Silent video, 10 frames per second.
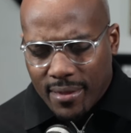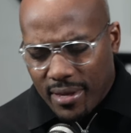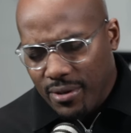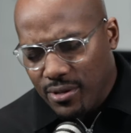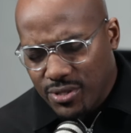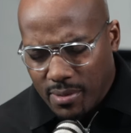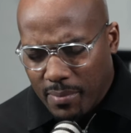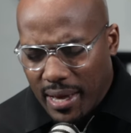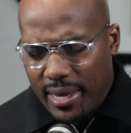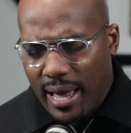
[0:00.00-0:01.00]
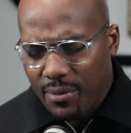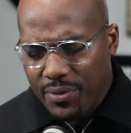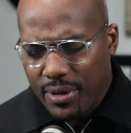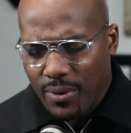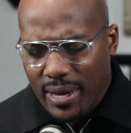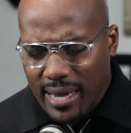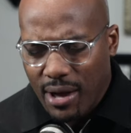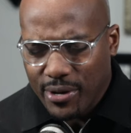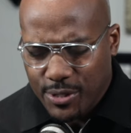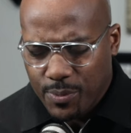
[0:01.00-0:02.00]
There's somebody out there right
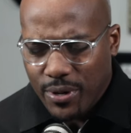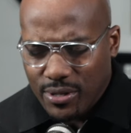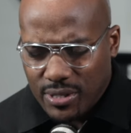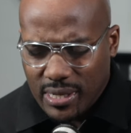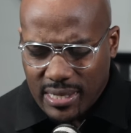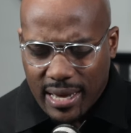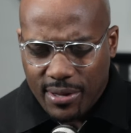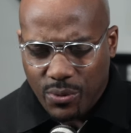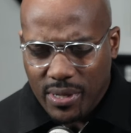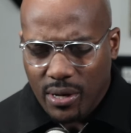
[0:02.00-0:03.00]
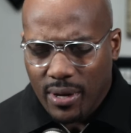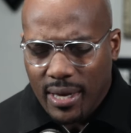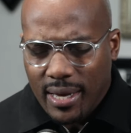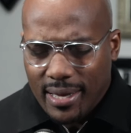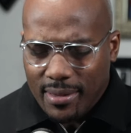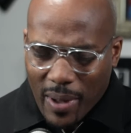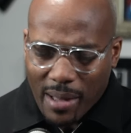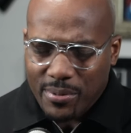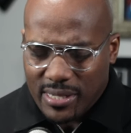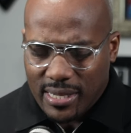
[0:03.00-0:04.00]
now experiencing death. We know the
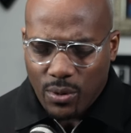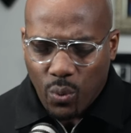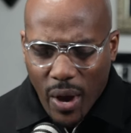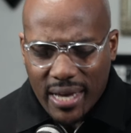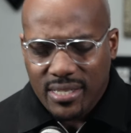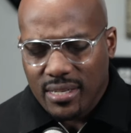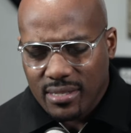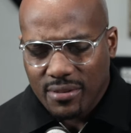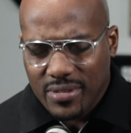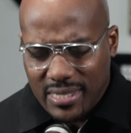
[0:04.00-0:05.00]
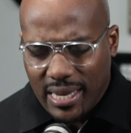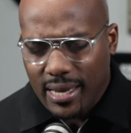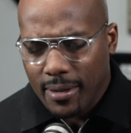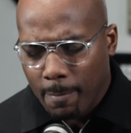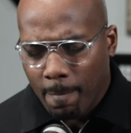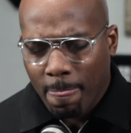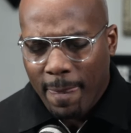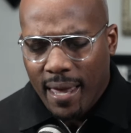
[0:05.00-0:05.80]
Bible says that the wages of sin